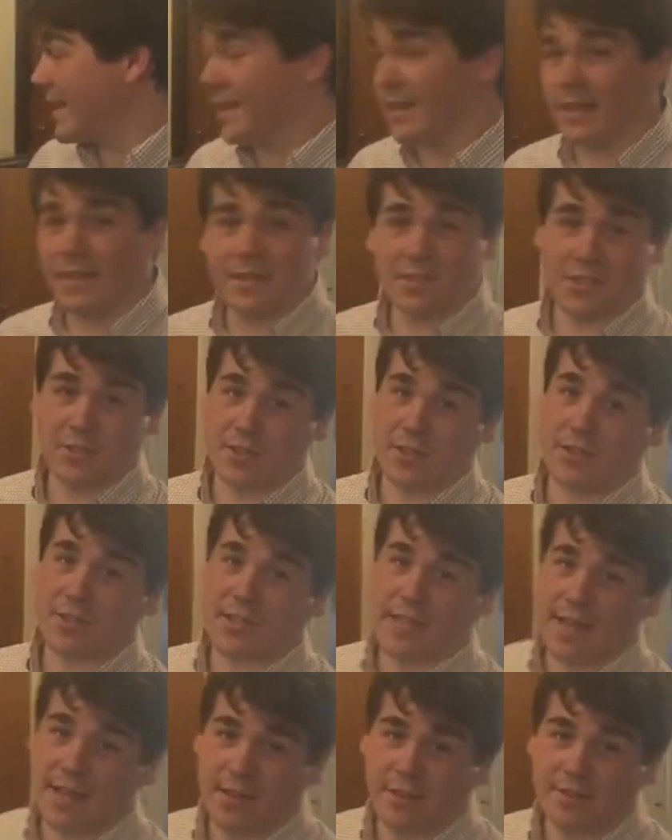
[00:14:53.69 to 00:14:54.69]
Right. Unless you're in your
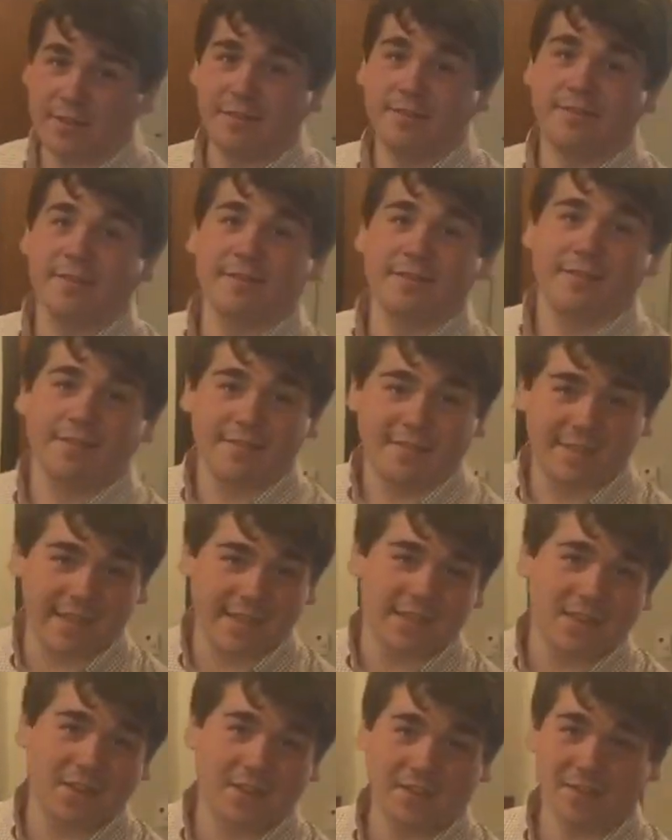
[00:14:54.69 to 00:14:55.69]
towel,
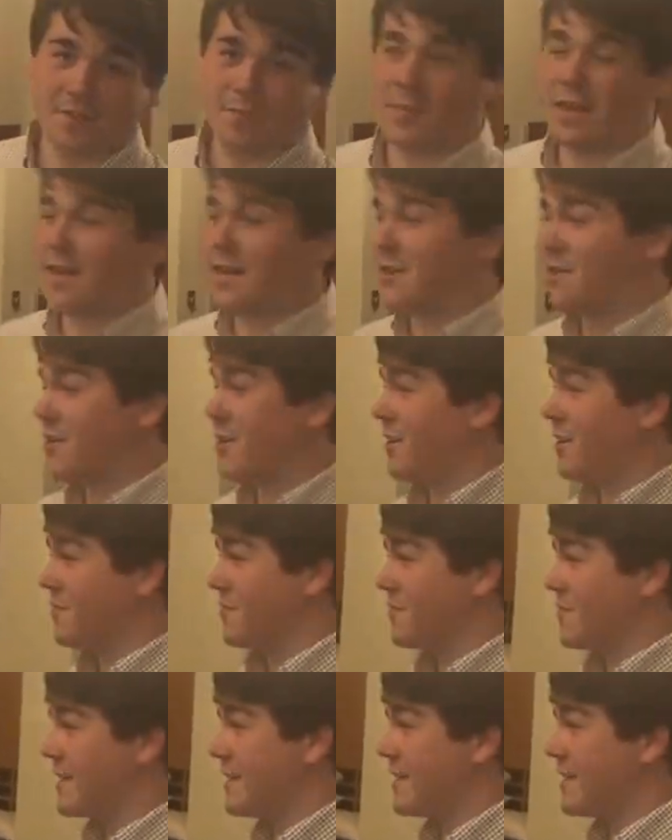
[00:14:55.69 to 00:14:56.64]
then call somebody or call